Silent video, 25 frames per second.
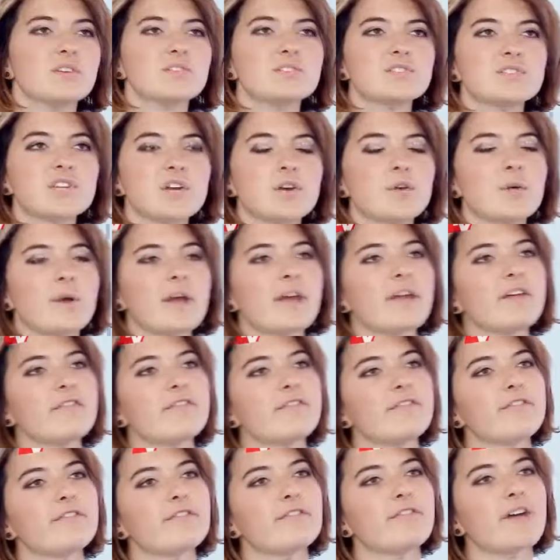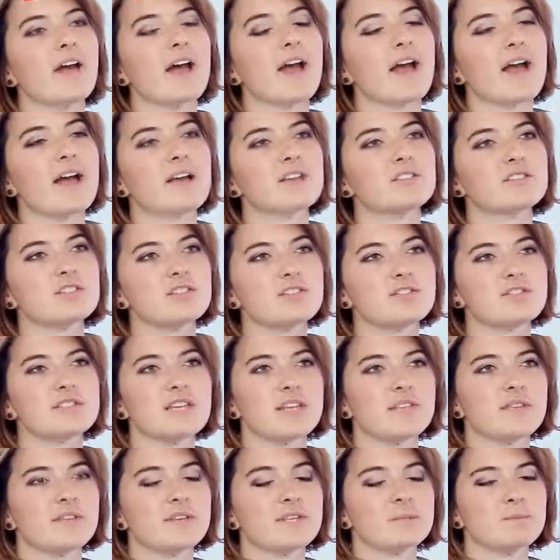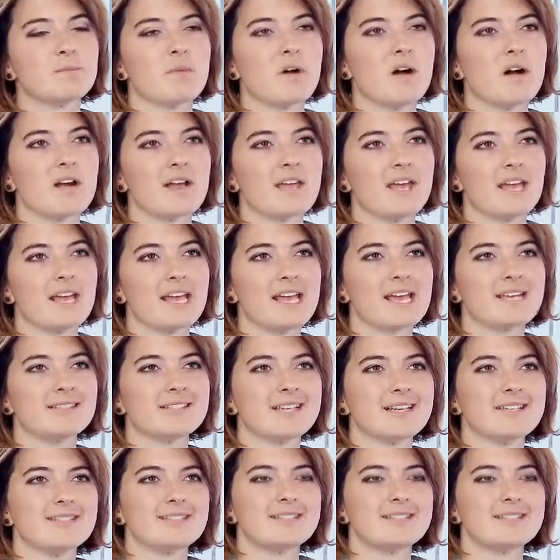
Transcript: So if, as you said, this marking is a